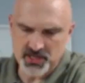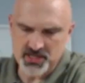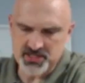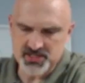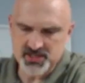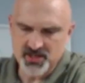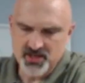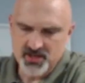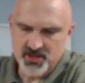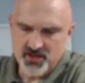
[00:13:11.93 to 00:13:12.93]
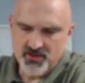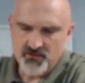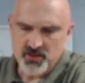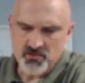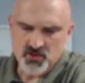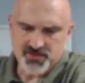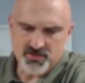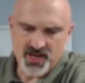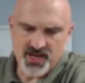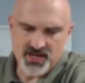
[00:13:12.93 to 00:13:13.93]
It is for the most
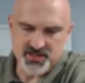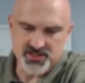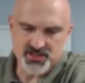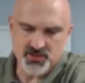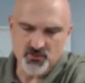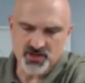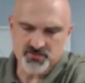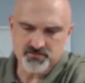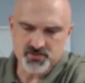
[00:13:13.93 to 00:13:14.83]
pious, who want